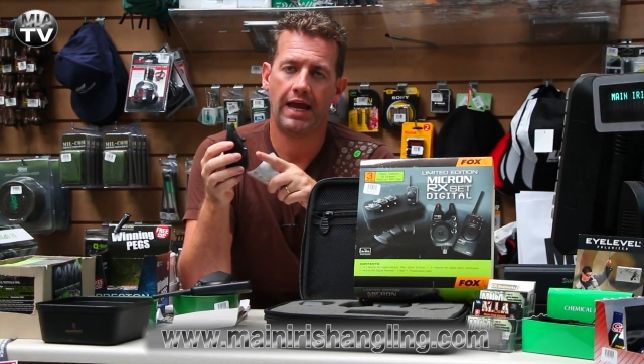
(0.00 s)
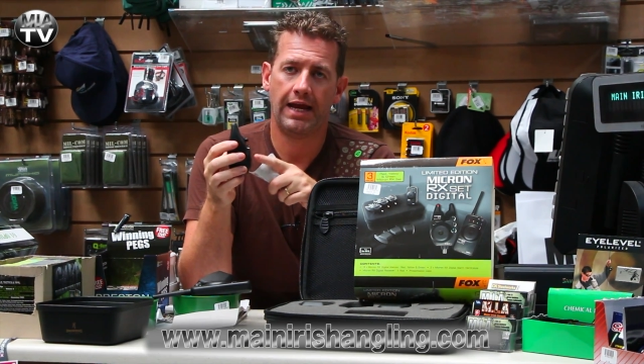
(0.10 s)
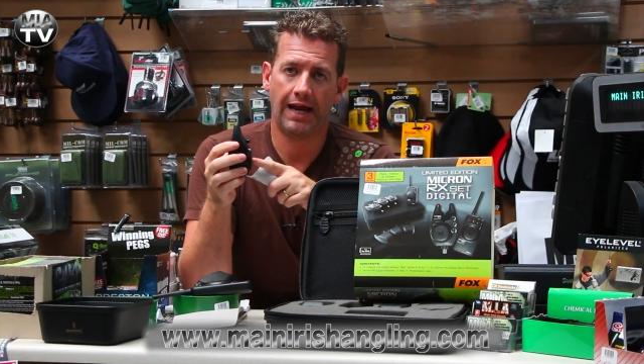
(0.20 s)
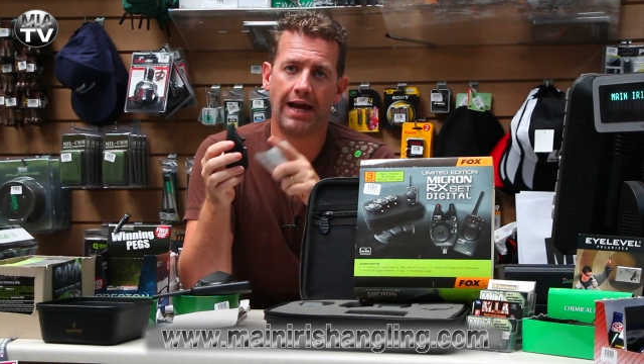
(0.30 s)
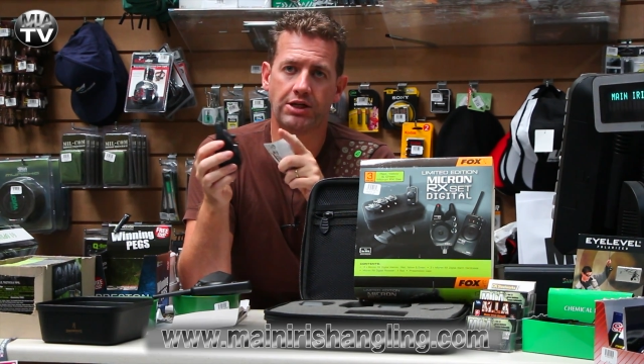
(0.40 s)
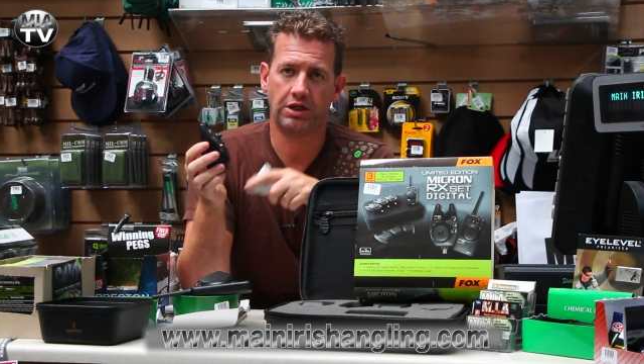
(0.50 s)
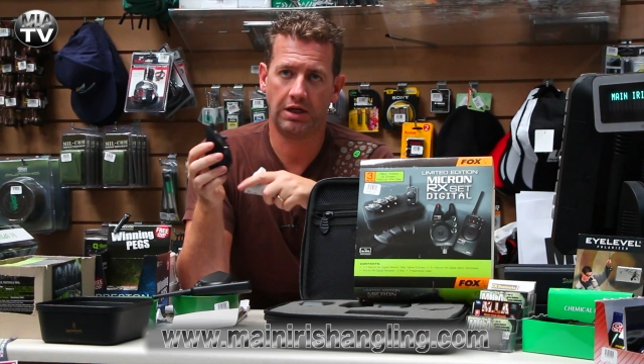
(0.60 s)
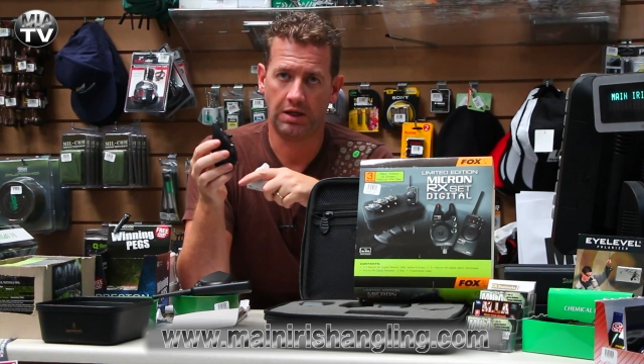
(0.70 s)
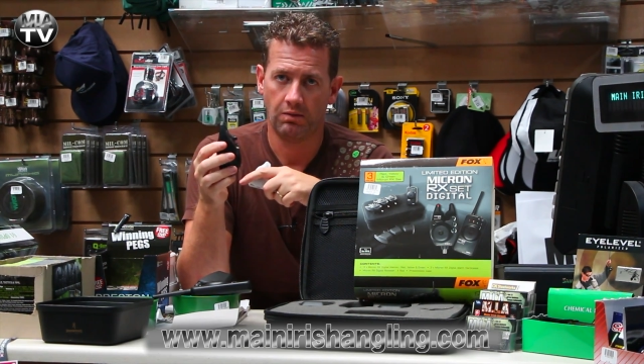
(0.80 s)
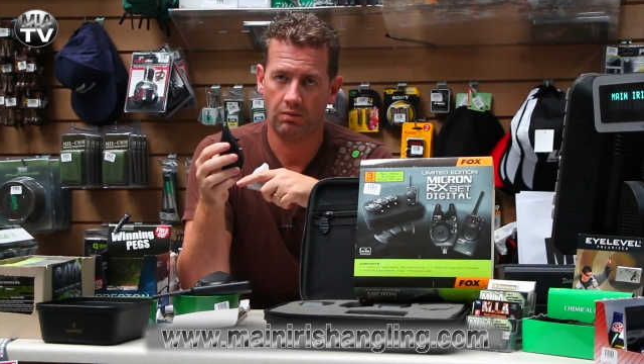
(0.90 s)
it
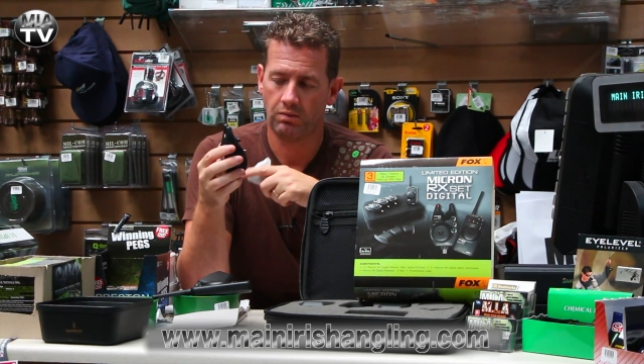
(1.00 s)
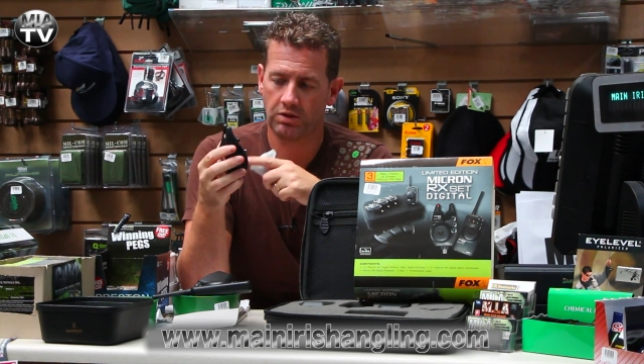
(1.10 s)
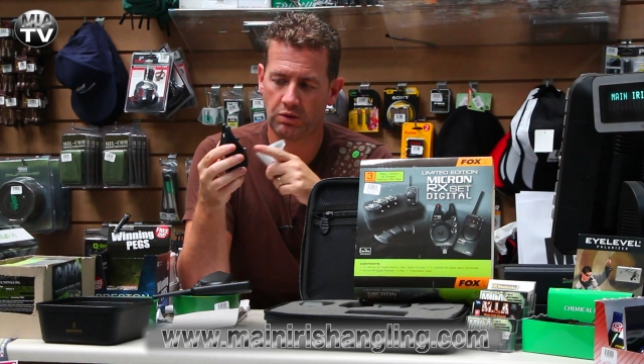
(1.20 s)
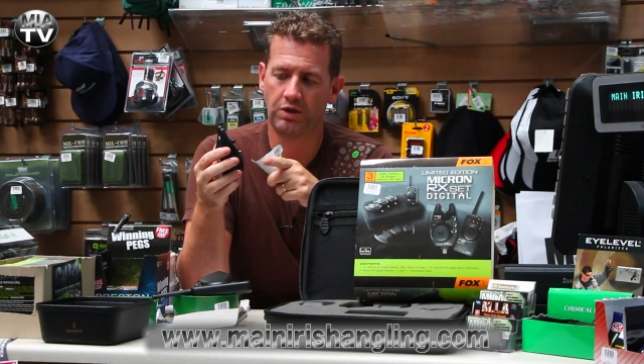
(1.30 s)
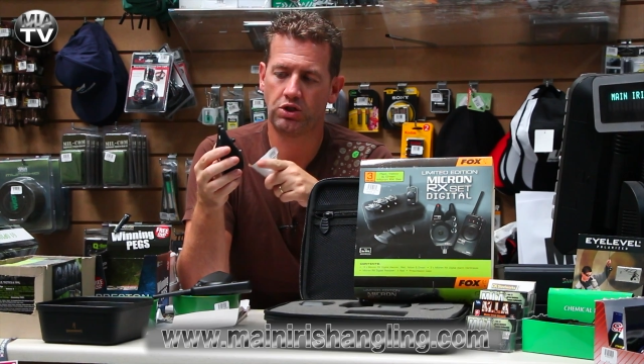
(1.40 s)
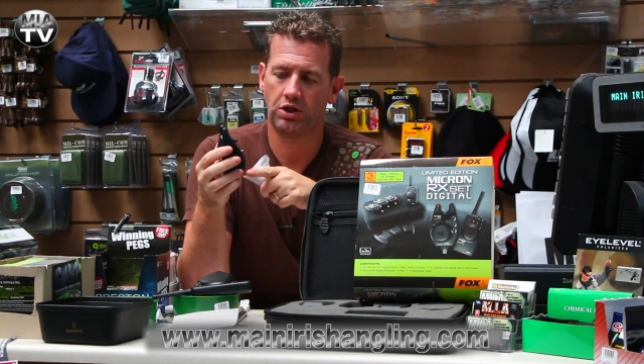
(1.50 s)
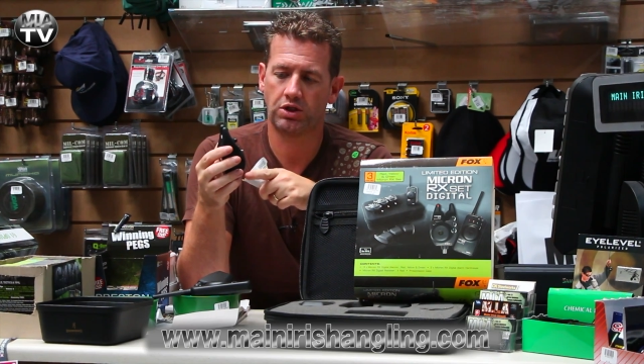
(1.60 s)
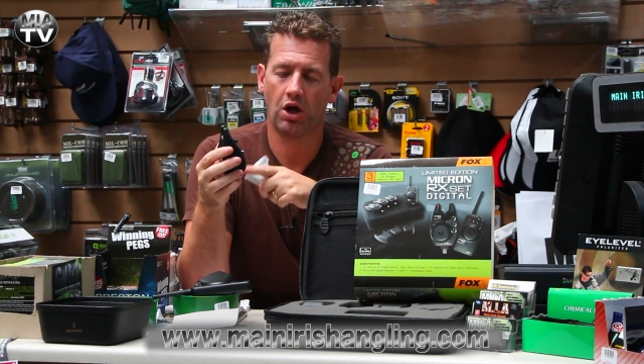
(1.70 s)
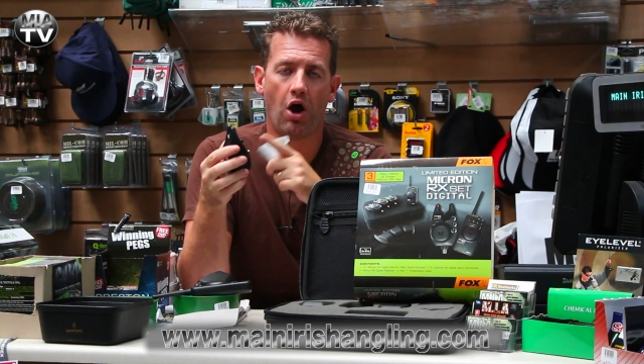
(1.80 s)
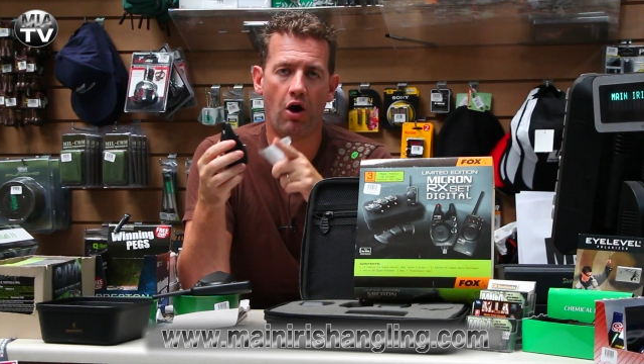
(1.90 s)
actually
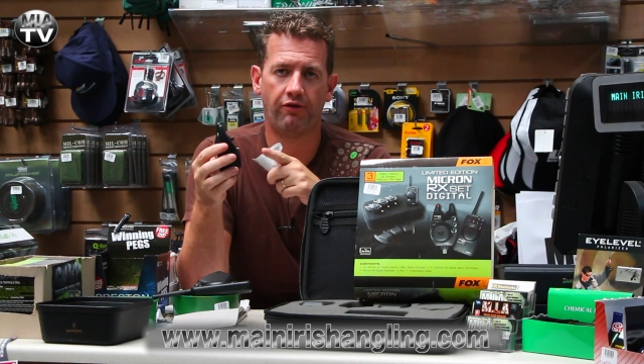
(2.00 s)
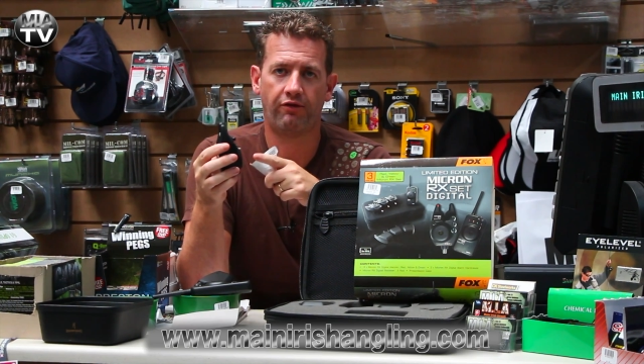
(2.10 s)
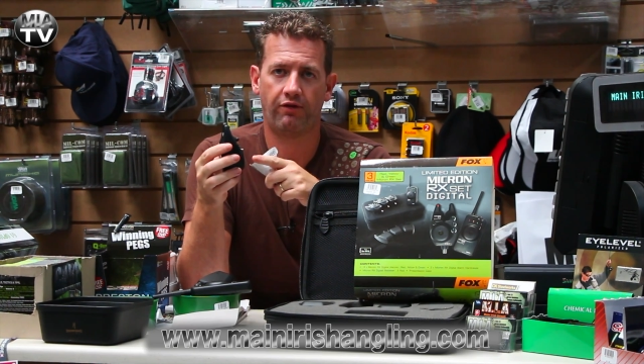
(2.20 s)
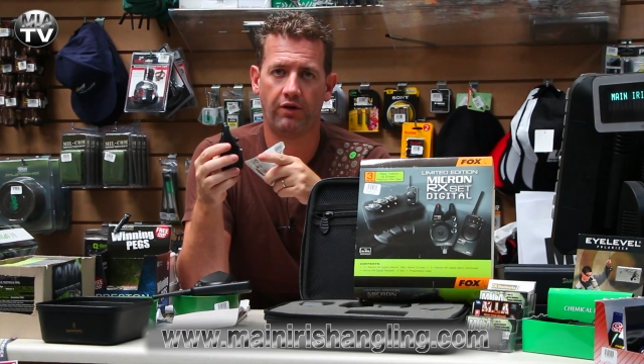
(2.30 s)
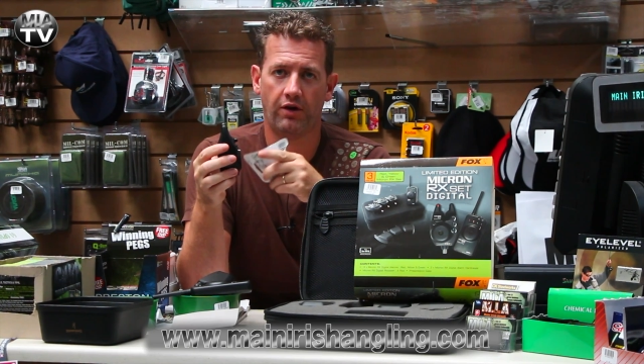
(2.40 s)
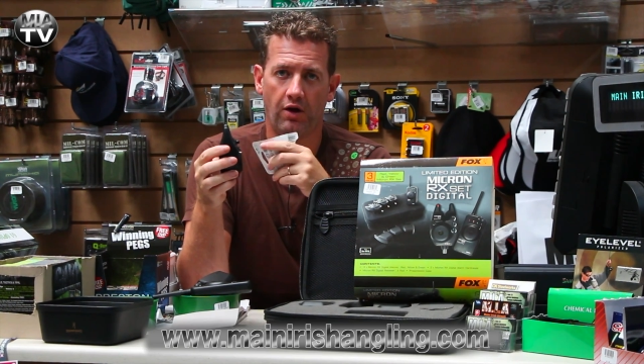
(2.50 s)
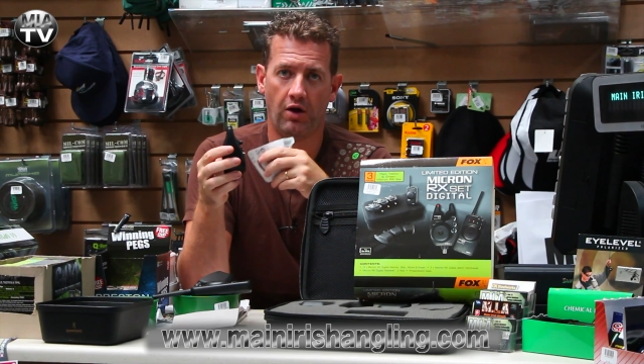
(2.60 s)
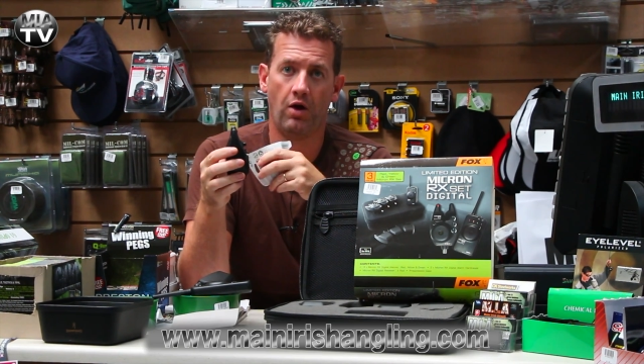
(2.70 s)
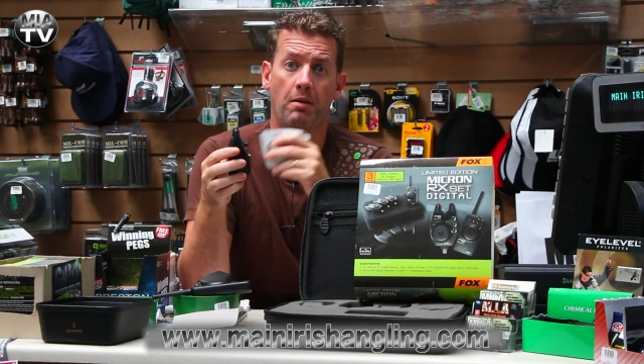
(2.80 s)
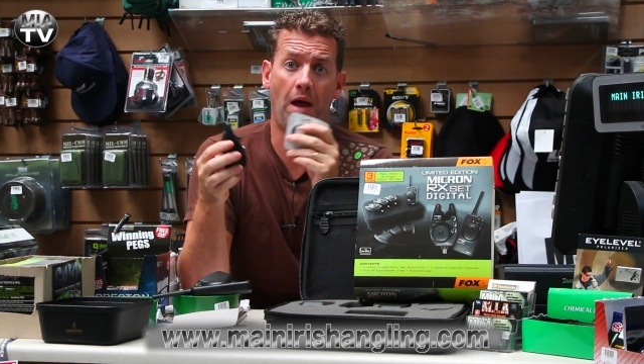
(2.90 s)
switches off
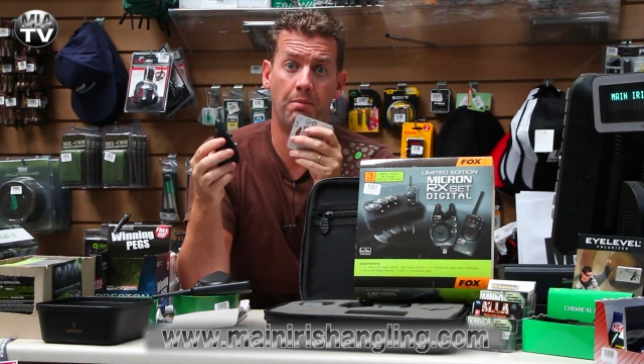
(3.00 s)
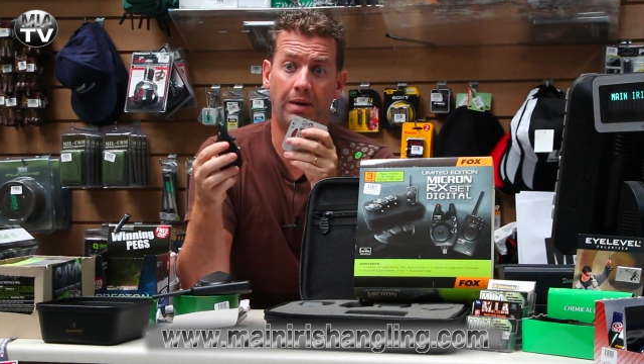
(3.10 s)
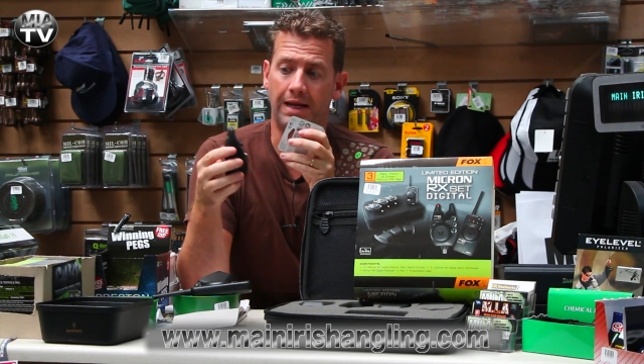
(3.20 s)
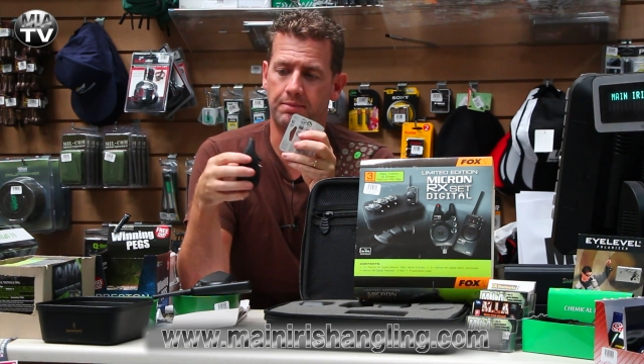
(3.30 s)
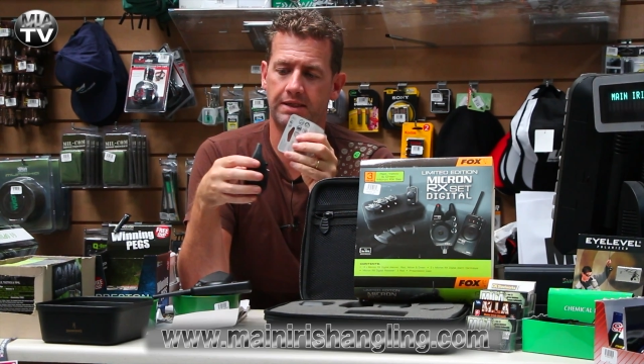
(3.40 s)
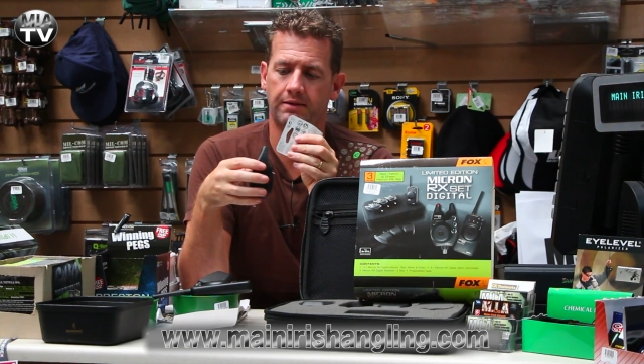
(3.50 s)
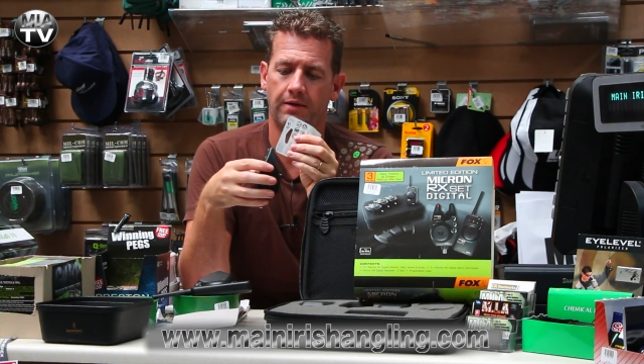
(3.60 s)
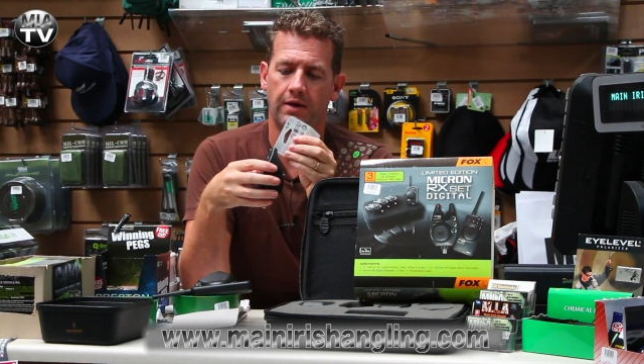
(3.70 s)
and bleeps.